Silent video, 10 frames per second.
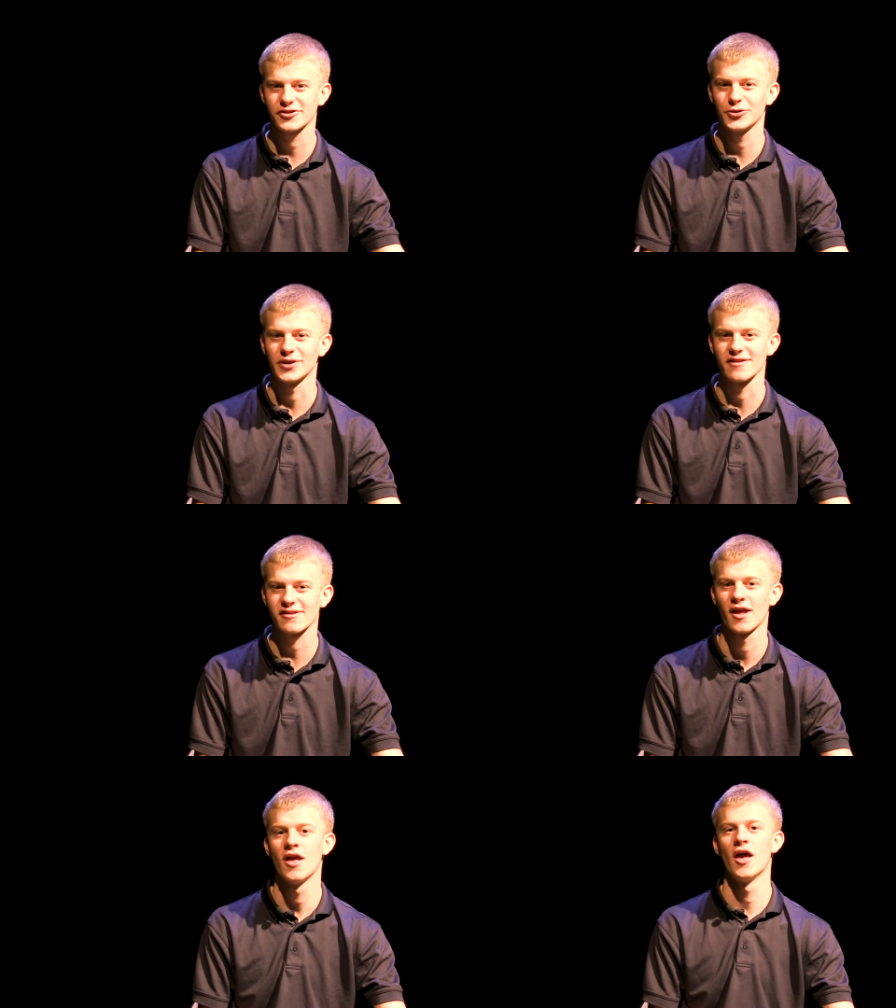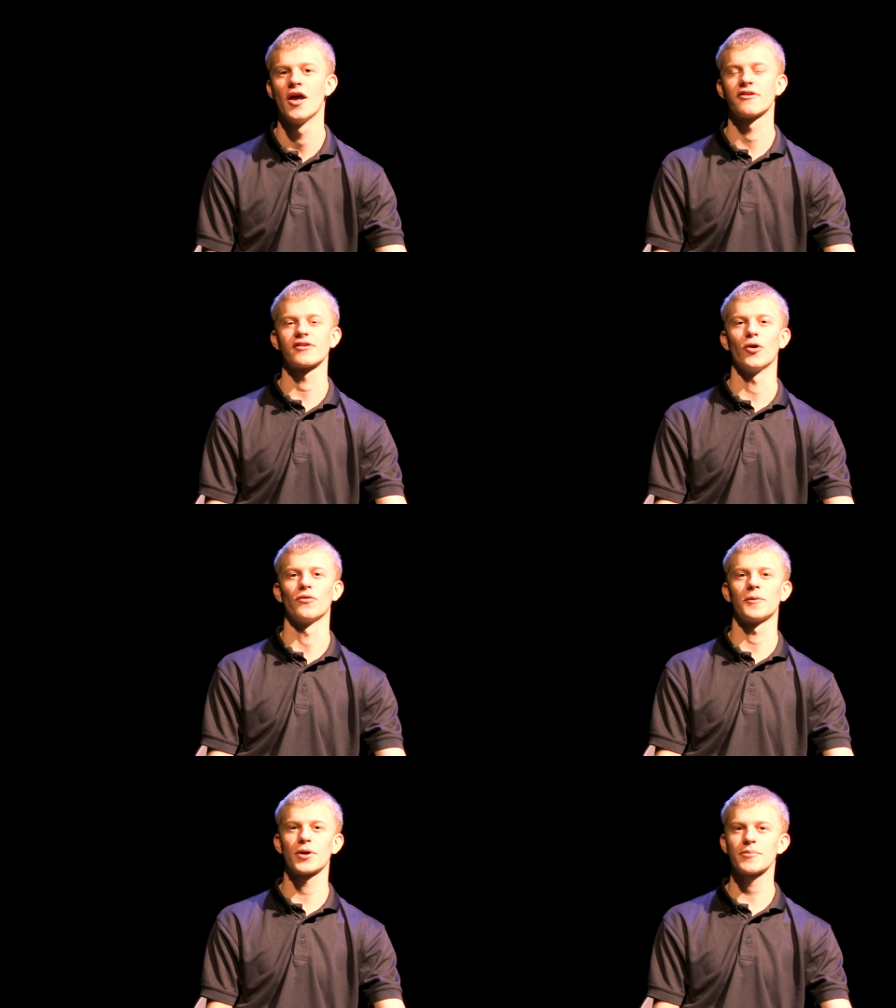students.
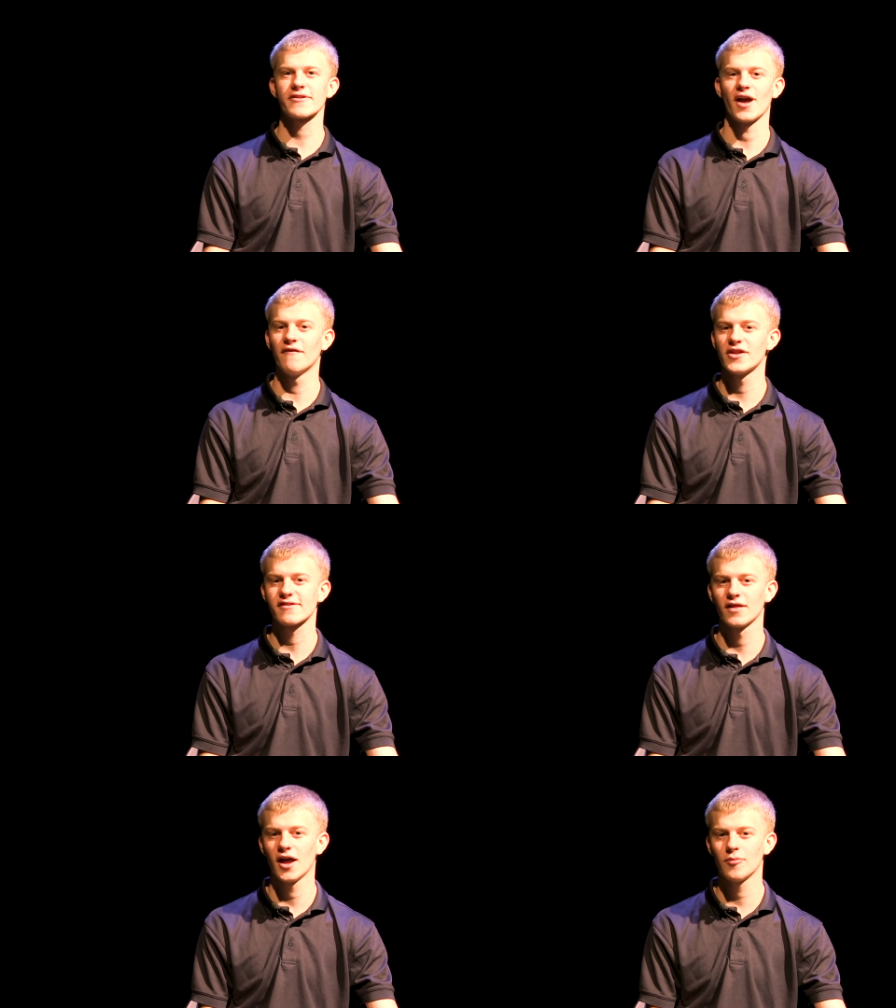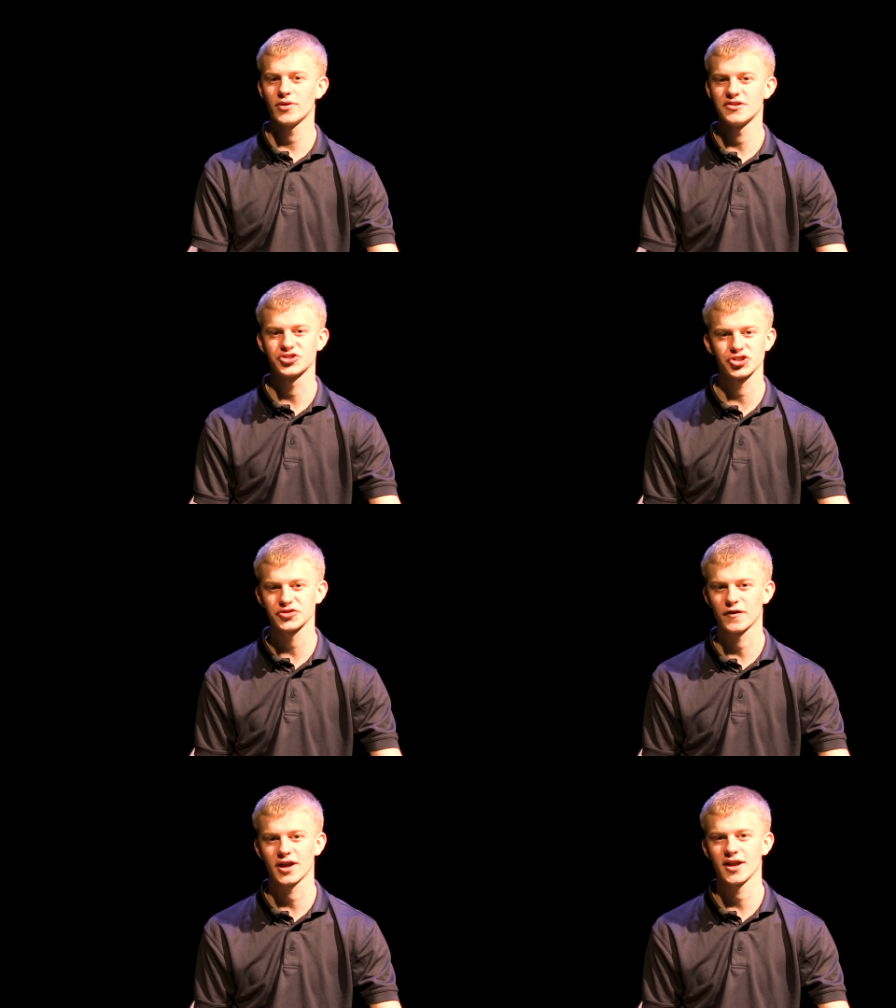So the purpose of this club is
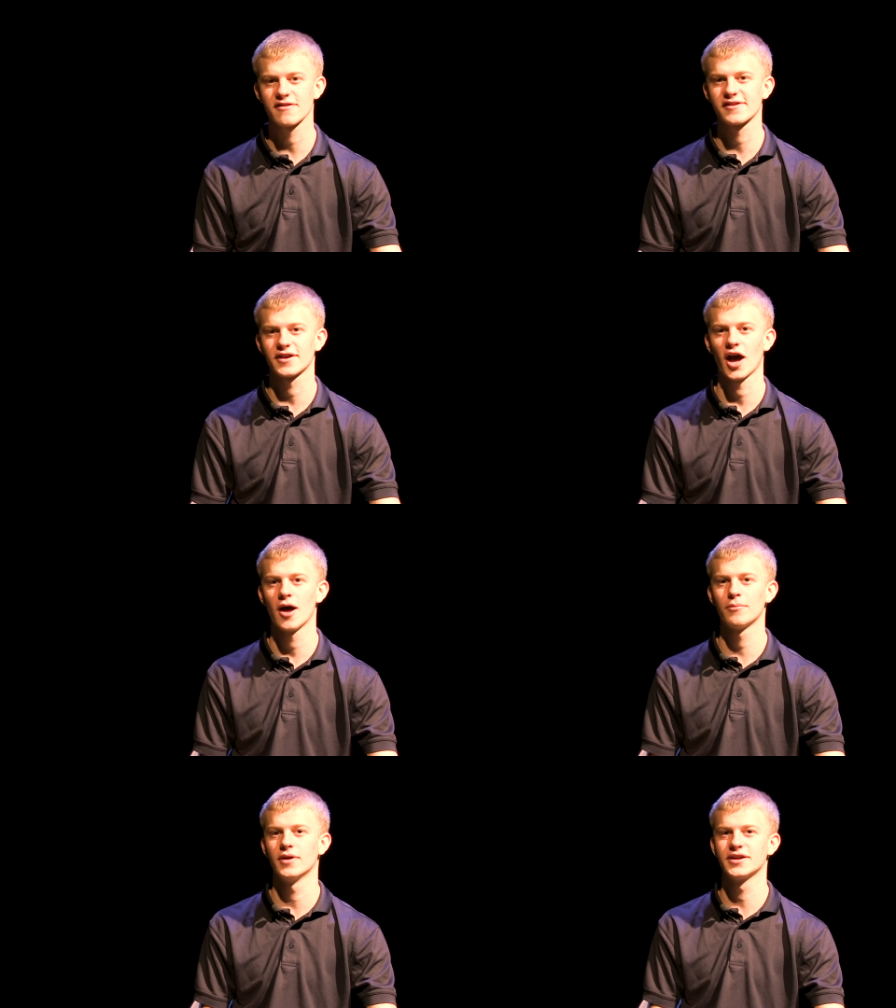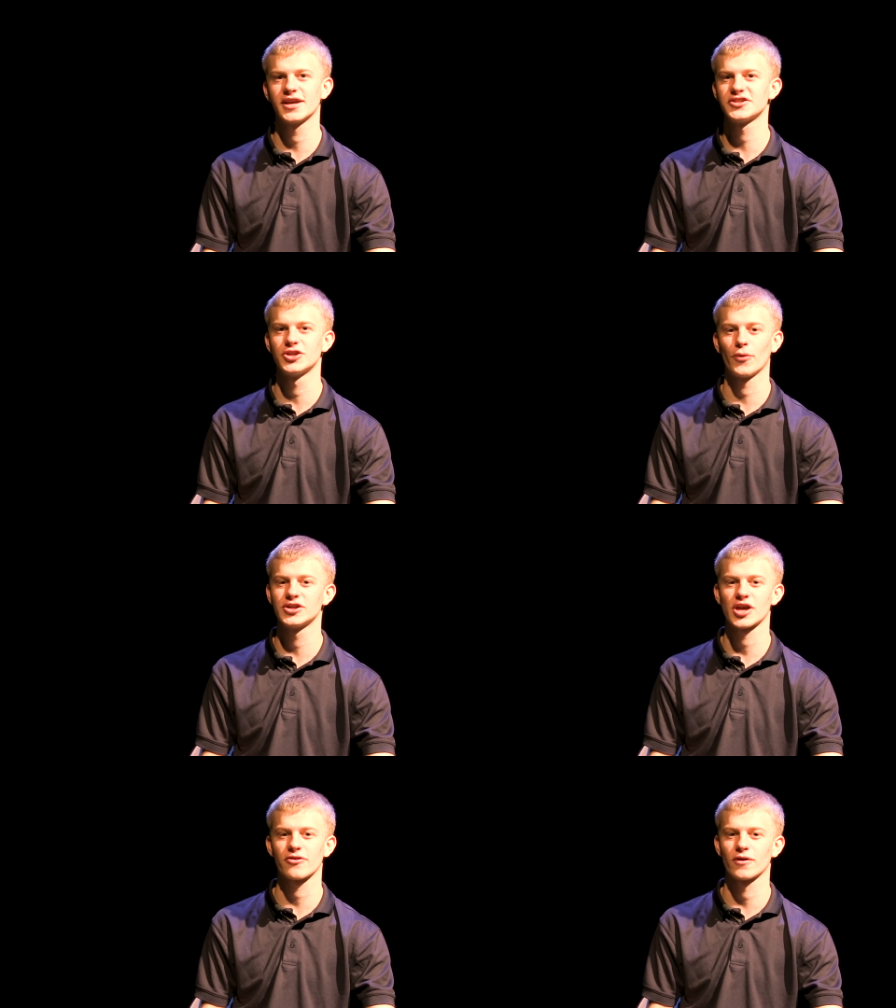just for kids to come and get to know
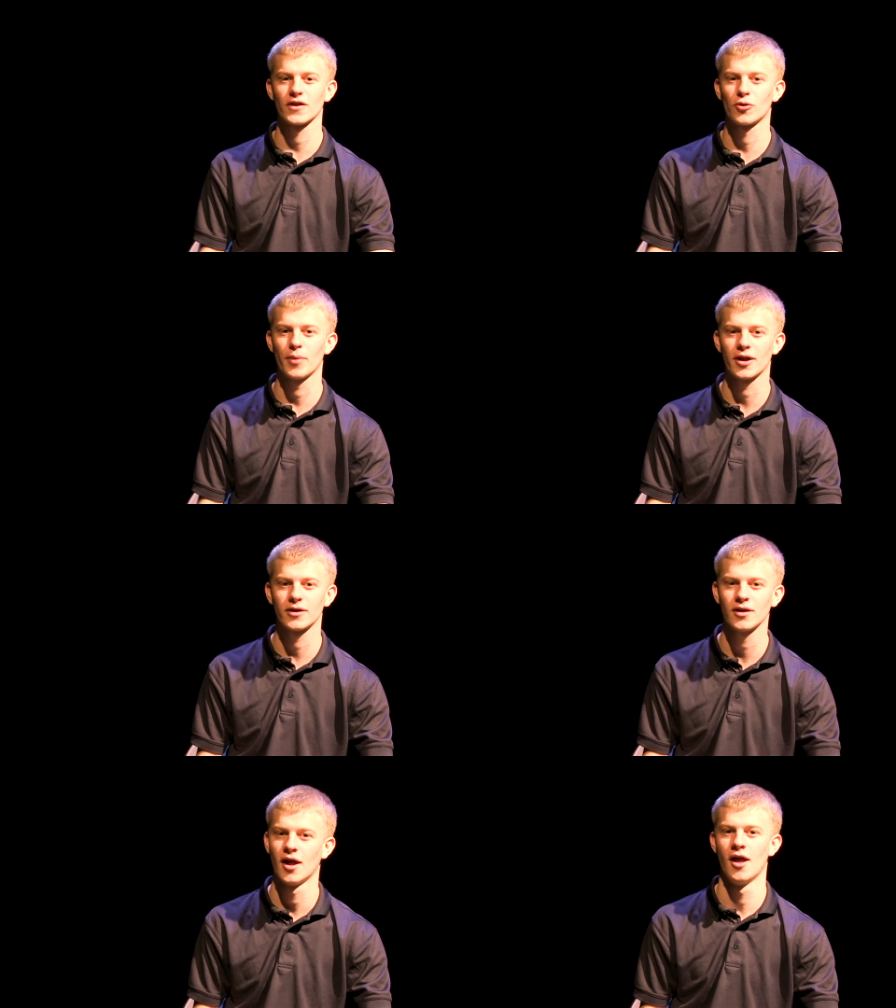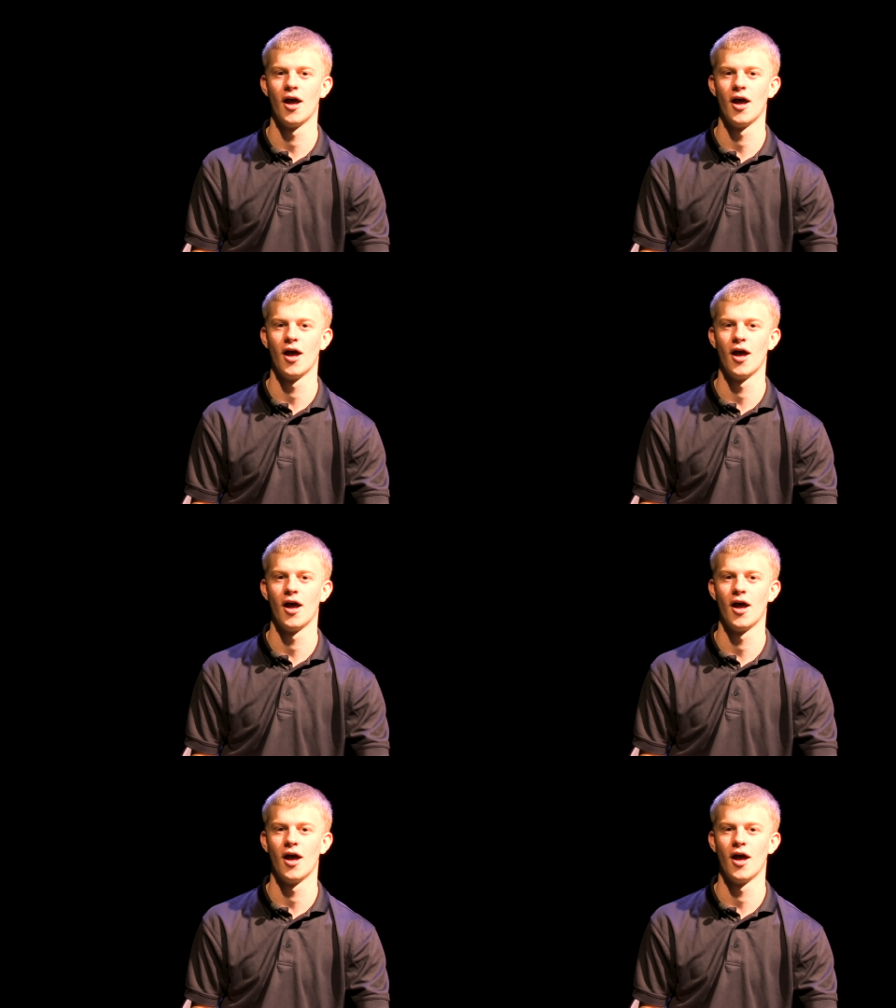each other a little better,